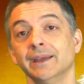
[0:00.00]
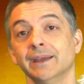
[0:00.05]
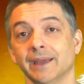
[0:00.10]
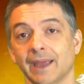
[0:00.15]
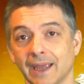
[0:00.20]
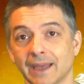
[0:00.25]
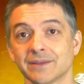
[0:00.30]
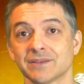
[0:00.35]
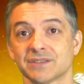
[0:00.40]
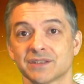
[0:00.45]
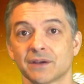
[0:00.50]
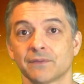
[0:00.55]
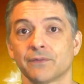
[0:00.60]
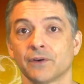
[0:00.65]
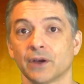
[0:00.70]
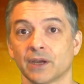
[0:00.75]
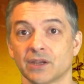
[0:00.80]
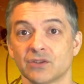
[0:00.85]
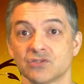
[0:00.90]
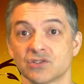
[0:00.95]
and
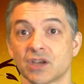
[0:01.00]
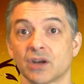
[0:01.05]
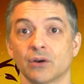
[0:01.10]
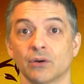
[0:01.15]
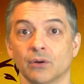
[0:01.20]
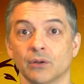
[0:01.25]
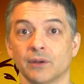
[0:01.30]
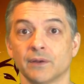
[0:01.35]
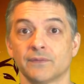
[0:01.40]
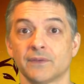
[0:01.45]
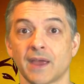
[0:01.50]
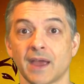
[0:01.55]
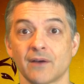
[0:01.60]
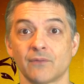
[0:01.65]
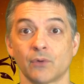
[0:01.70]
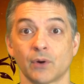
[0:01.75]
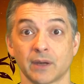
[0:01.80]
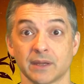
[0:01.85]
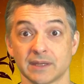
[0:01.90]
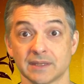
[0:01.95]
suffering in general if you
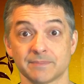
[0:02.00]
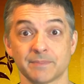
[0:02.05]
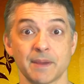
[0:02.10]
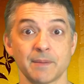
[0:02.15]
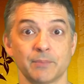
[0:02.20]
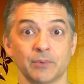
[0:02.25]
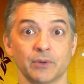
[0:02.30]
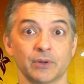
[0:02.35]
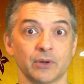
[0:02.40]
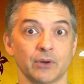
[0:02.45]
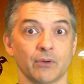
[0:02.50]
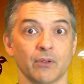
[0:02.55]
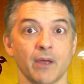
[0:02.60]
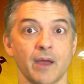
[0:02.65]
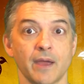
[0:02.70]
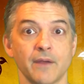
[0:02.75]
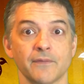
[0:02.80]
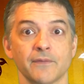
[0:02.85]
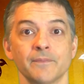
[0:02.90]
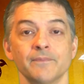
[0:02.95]
have one of these people in your
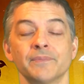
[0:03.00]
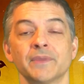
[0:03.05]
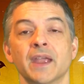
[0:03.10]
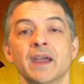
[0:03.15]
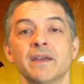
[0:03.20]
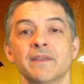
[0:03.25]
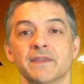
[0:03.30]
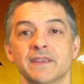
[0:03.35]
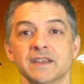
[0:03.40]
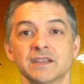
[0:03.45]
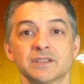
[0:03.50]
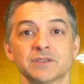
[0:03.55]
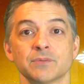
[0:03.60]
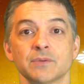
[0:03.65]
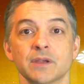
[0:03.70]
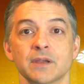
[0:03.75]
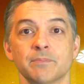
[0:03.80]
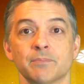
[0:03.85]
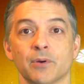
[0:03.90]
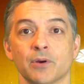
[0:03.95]
life. These
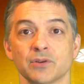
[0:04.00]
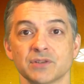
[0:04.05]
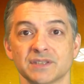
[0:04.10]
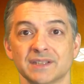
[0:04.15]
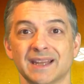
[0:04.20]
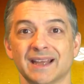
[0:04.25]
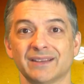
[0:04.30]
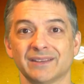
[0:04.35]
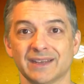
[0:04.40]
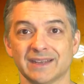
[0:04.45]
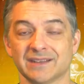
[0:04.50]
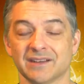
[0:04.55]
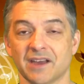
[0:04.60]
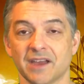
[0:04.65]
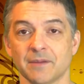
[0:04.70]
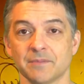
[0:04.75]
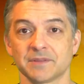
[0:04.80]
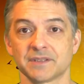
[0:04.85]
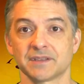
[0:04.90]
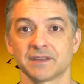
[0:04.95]
3 personality
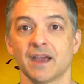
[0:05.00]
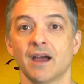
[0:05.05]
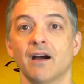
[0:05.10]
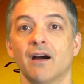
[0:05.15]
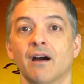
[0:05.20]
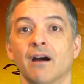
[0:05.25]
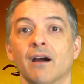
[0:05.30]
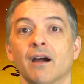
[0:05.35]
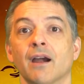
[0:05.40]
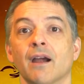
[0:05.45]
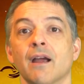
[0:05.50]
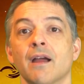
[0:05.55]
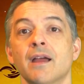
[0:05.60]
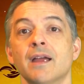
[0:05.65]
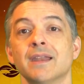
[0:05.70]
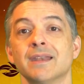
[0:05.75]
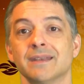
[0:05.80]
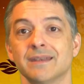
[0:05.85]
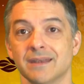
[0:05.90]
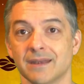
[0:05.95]
types are
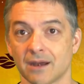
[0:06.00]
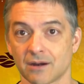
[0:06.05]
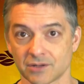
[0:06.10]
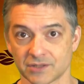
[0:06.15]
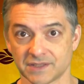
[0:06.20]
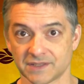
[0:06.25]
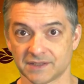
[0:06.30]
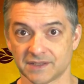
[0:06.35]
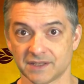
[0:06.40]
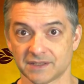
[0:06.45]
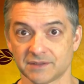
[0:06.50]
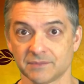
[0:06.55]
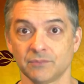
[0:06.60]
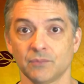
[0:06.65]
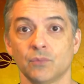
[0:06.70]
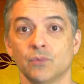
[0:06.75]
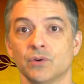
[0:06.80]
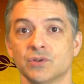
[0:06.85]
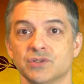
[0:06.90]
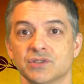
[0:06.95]

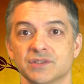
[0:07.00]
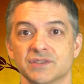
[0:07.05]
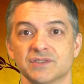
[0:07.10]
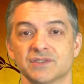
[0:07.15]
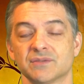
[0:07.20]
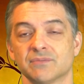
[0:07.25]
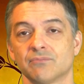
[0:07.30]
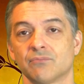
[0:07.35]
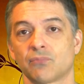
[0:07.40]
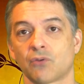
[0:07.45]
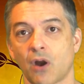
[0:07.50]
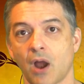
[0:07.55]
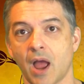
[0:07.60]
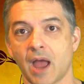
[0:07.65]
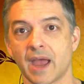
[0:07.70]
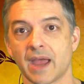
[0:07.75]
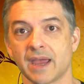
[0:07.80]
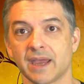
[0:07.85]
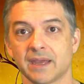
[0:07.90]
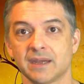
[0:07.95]
narcissism, which is
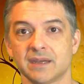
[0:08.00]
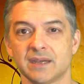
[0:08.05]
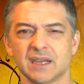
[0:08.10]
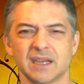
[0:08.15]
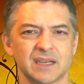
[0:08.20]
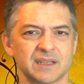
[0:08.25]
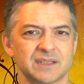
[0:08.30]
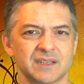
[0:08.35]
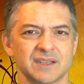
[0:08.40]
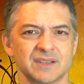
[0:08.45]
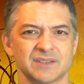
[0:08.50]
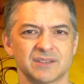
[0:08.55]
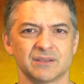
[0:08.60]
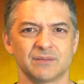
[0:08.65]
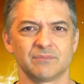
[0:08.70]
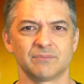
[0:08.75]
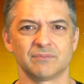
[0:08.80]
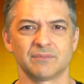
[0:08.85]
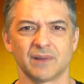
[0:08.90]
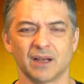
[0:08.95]
pride,
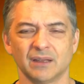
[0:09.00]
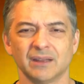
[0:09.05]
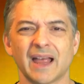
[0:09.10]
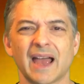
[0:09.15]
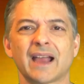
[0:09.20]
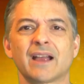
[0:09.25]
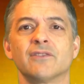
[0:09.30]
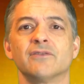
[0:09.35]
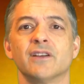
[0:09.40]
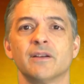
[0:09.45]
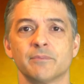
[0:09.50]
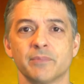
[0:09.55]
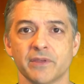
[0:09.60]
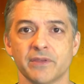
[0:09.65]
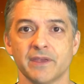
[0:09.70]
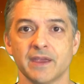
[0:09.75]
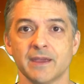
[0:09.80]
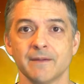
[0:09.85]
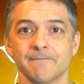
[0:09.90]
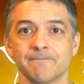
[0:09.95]
egotism, a lack of
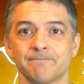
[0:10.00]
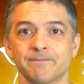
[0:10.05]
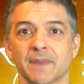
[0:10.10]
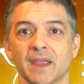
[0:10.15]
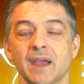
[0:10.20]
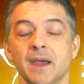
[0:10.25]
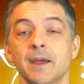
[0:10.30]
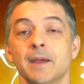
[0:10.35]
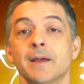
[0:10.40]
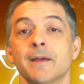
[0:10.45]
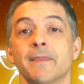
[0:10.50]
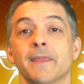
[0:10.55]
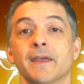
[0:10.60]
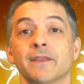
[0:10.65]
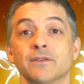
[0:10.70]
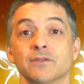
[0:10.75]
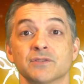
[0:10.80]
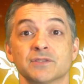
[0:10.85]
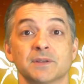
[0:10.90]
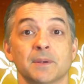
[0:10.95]
empathy. Then there's